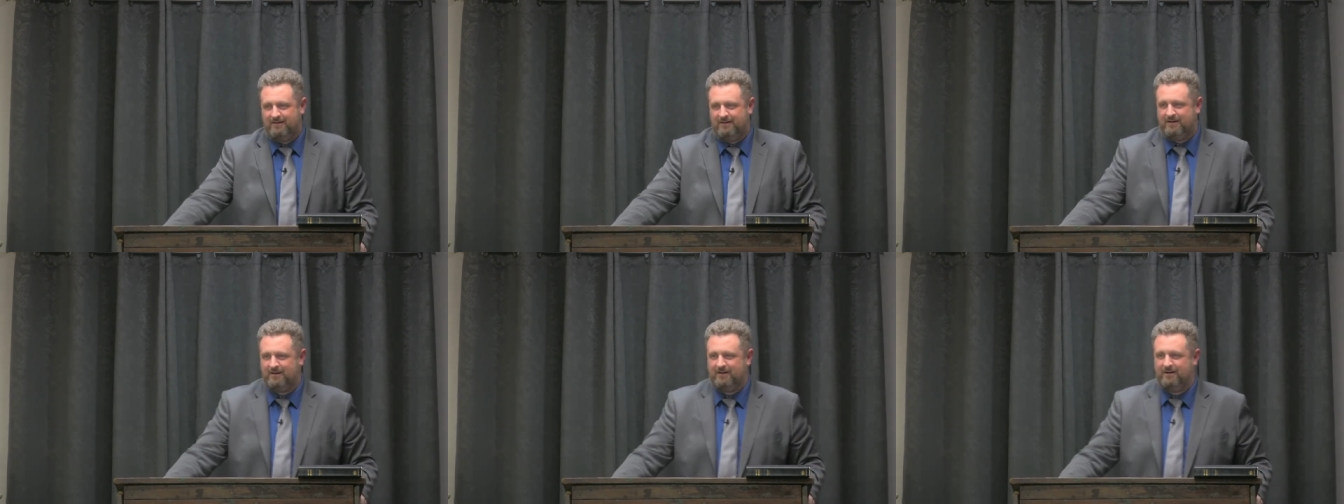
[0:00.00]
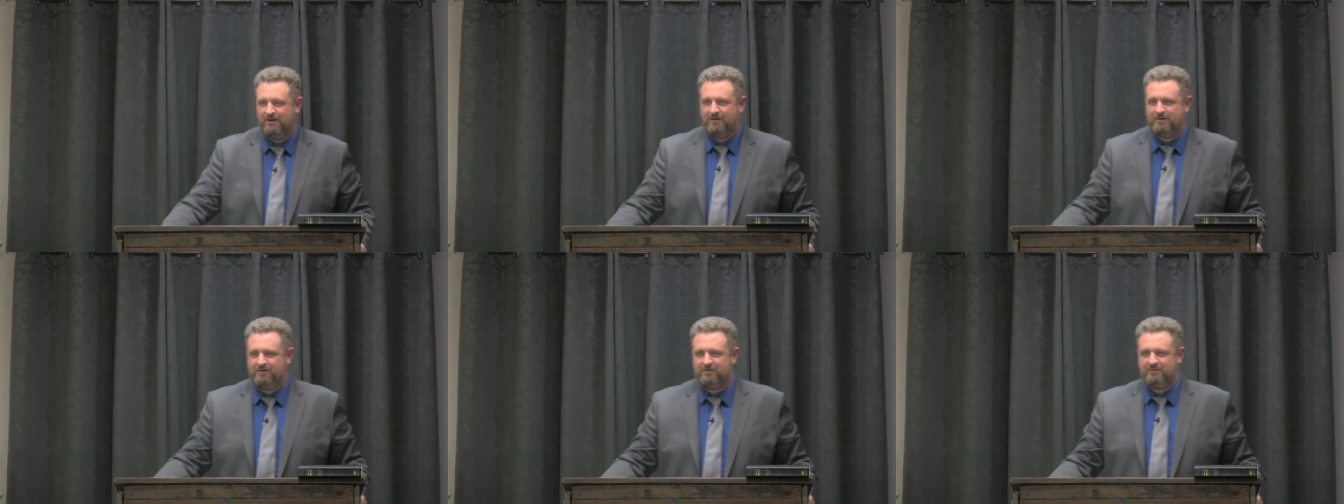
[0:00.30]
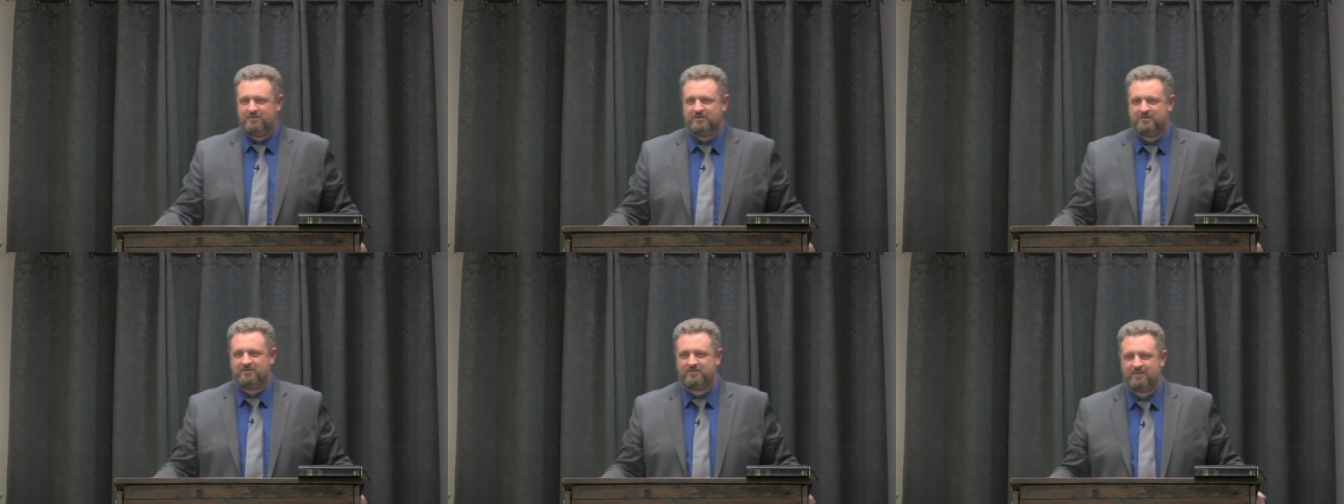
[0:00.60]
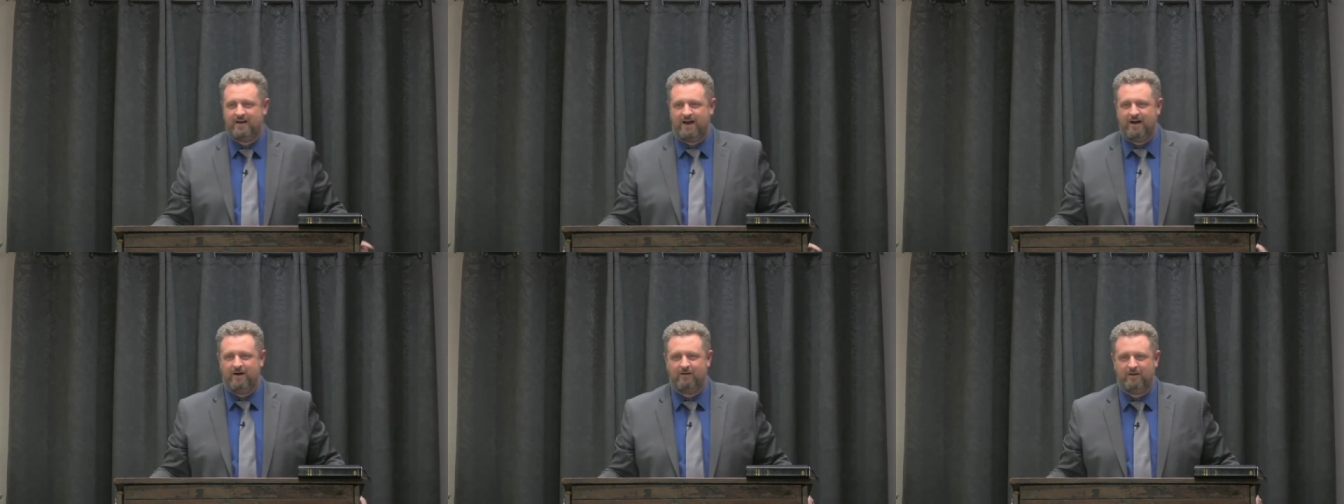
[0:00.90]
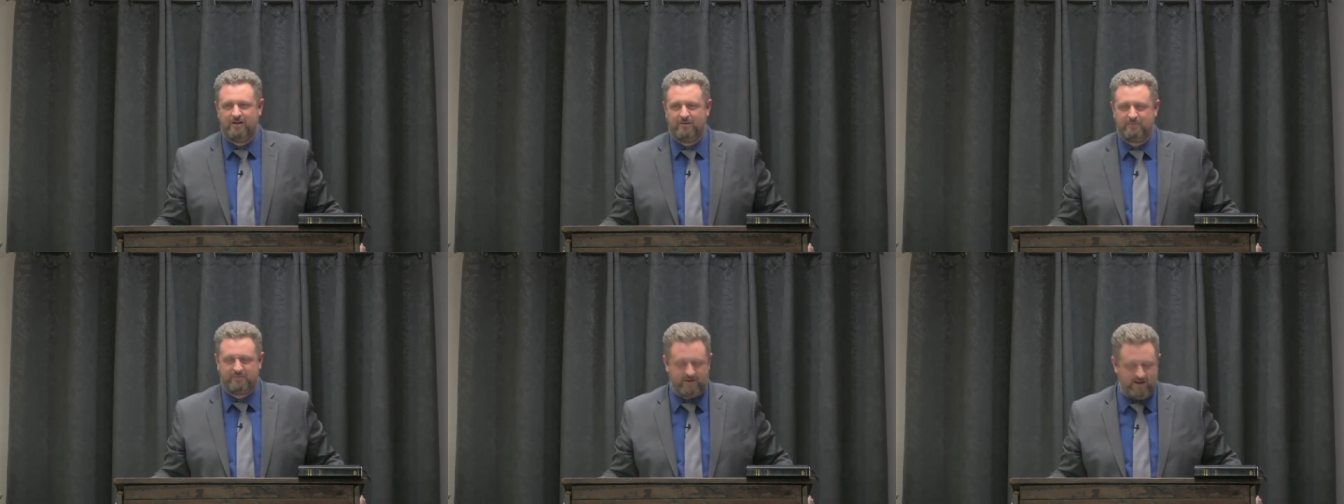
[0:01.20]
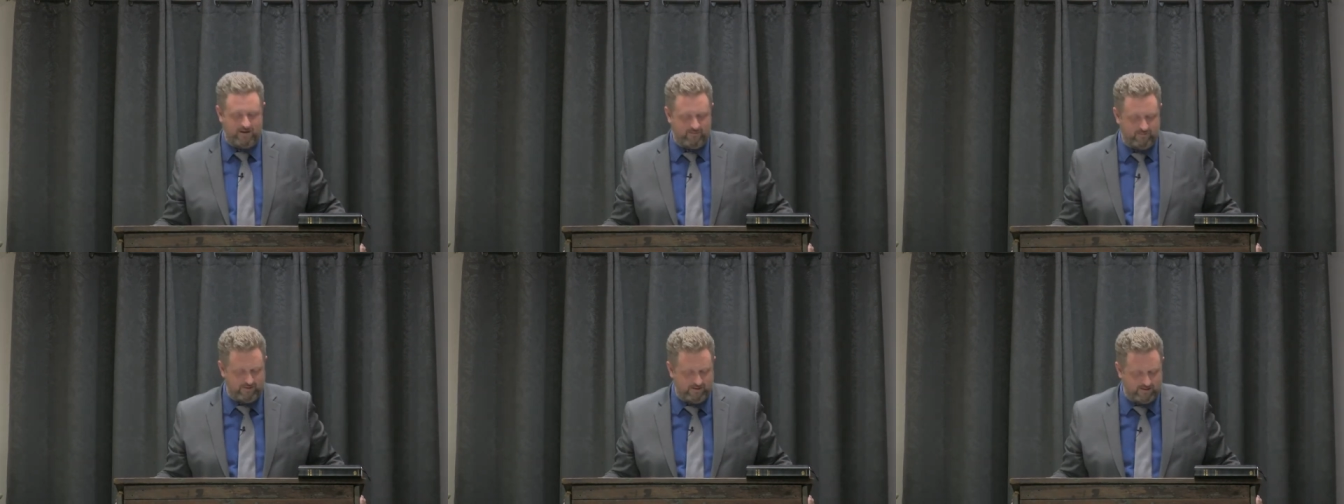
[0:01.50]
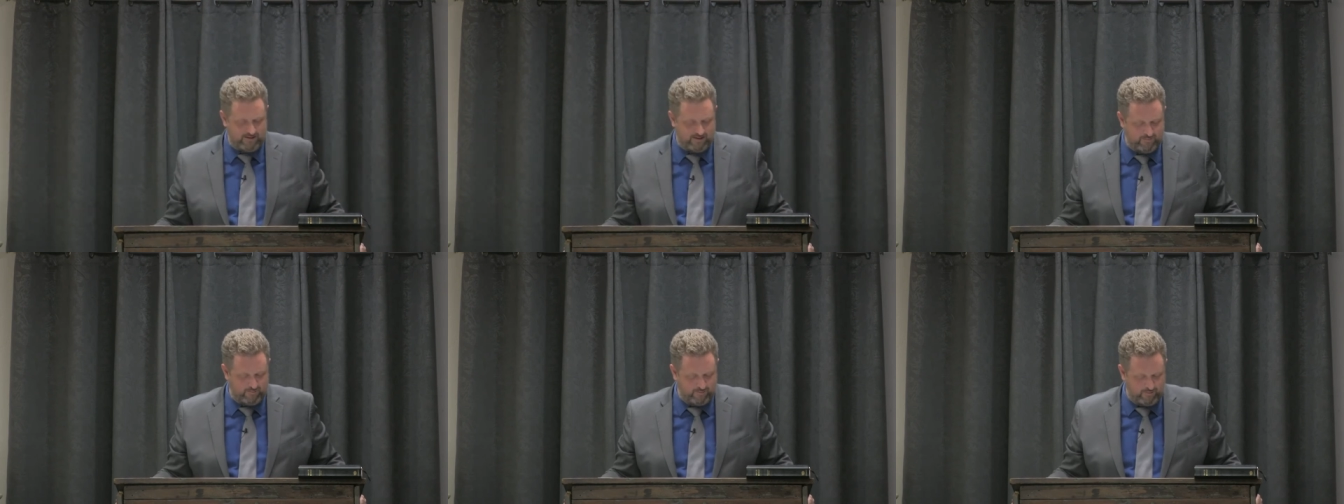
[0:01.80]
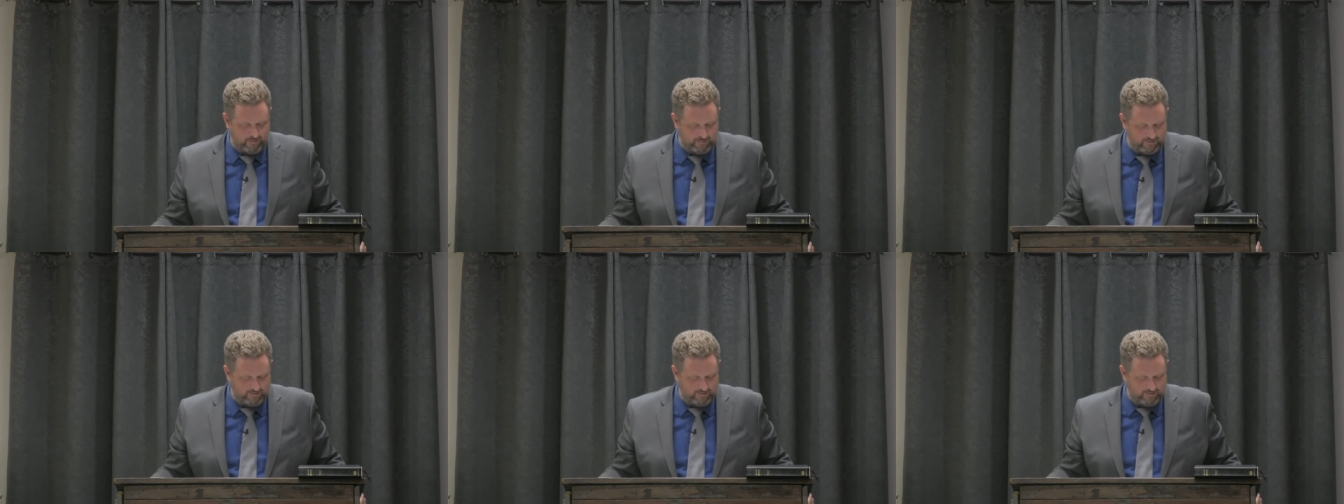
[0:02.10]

you know, you just hair lipped every liberal